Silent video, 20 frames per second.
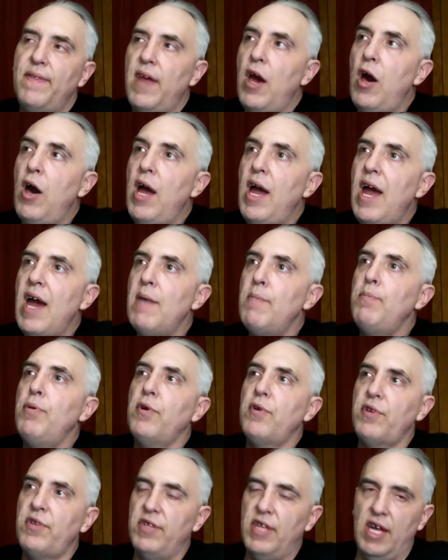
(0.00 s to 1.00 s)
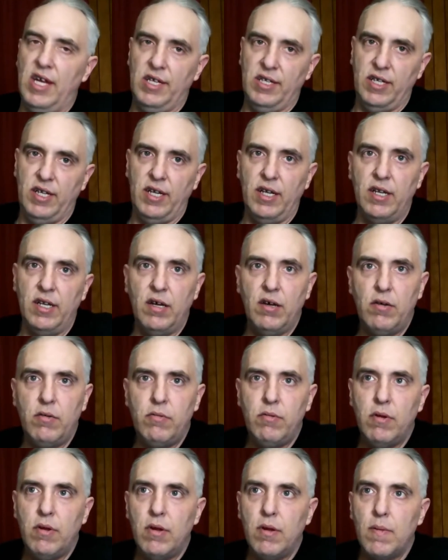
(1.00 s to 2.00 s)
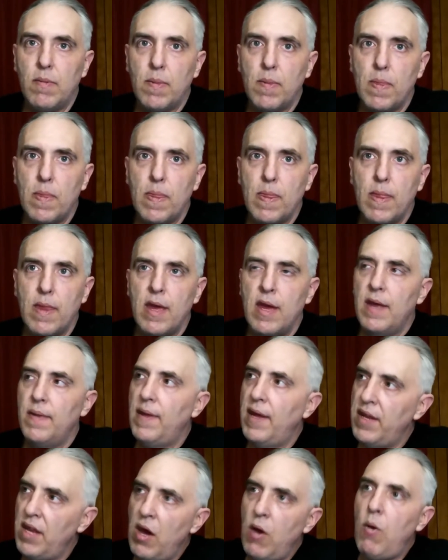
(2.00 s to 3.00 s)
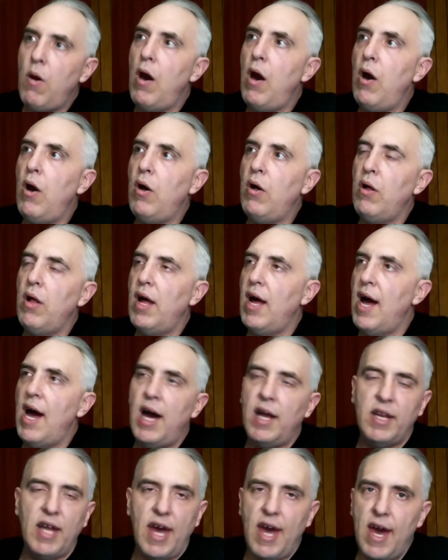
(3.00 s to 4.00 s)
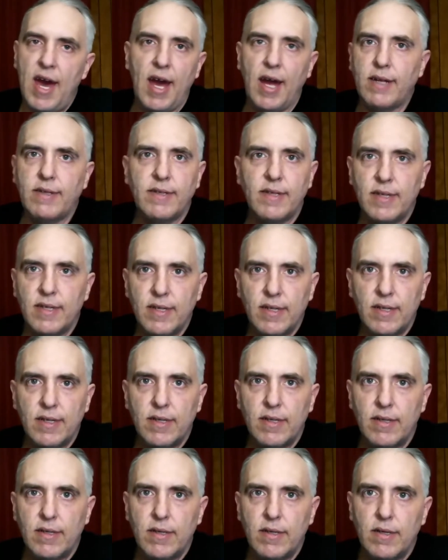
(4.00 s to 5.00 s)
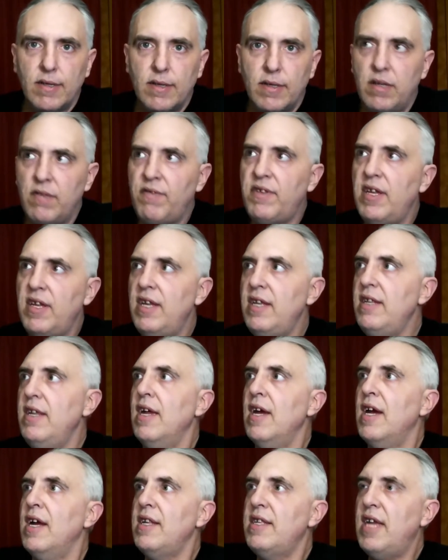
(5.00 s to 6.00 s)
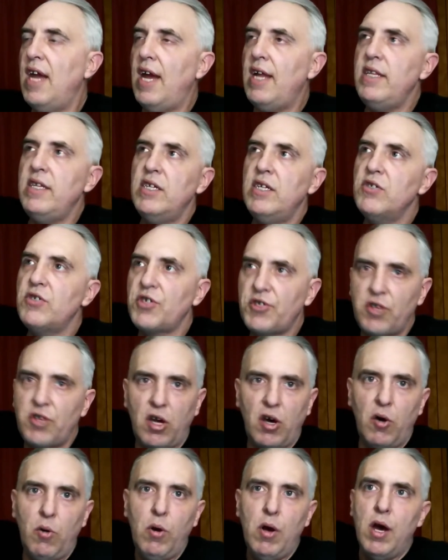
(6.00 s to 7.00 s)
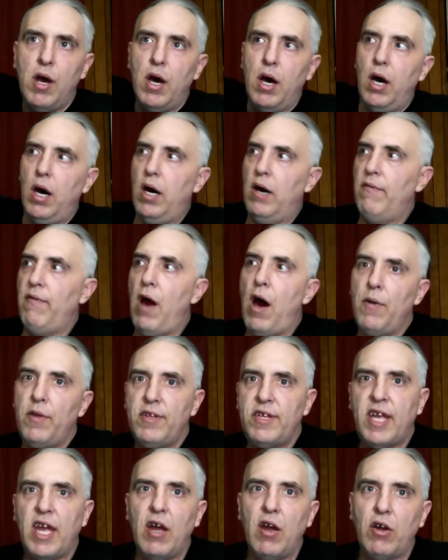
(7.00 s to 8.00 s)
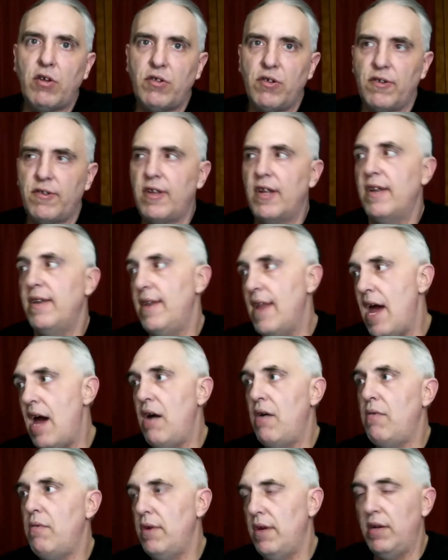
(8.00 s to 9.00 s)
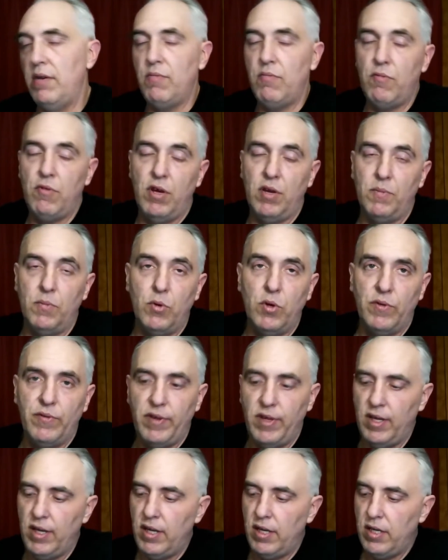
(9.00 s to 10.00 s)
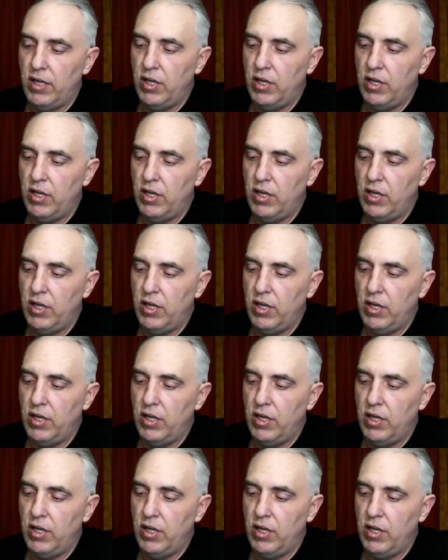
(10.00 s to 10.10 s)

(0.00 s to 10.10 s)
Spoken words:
They all have personality, you know? They know all how to act. You've seen 10 years or so of all these characters now in one movie.